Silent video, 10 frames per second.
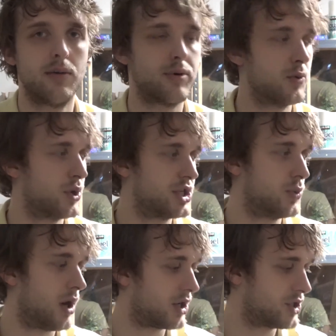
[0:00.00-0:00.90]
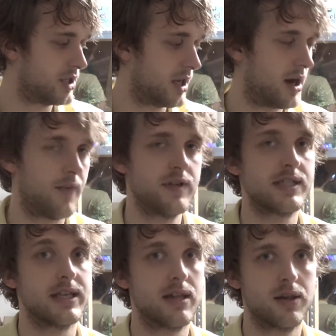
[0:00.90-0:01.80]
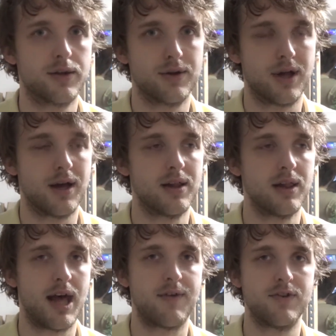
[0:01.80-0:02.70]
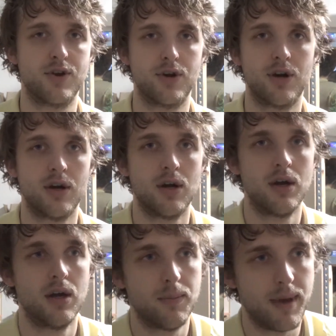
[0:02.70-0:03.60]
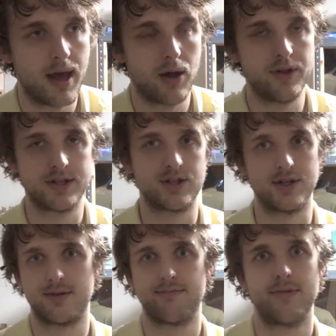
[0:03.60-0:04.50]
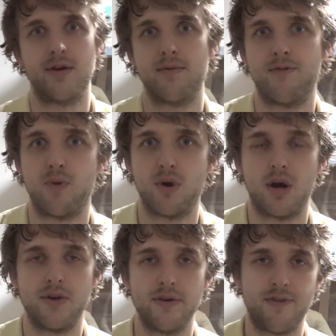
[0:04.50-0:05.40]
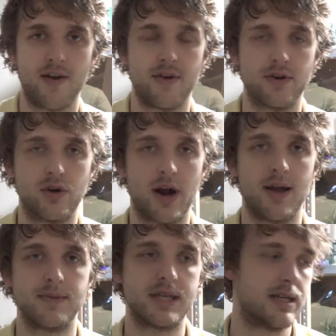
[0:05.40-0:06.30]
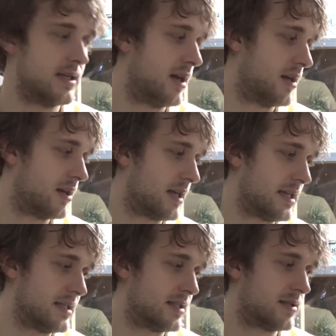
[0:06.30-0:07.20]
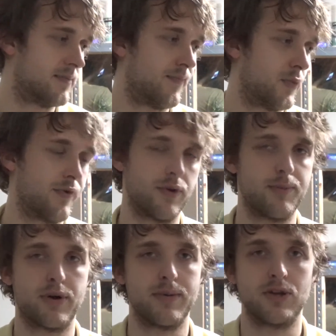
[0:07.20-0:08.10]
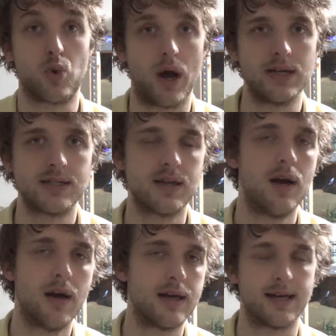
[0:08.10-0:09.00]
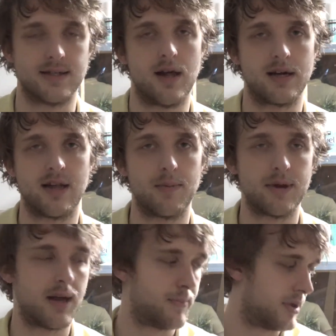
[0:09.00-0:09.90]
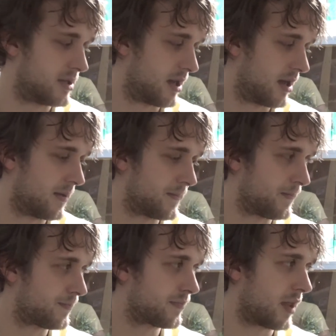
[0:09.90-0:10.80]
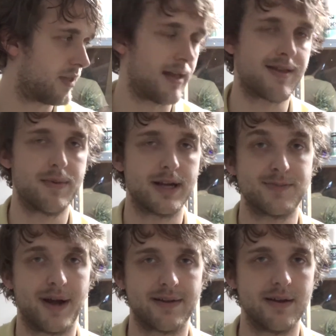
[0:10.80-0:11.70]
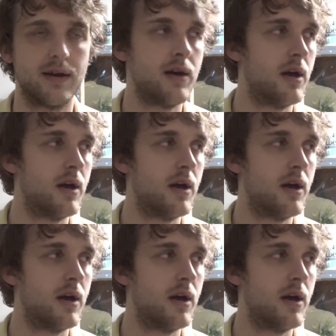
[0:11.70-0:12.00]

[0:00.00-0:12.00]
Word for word: pretty wishy-washy, and obviously the little uh, lavender male that's just, you know, four hundred, five hundred grams, he... He's, we've only put him in twice. He hasn't locked up yet, but uh, that's to be expected.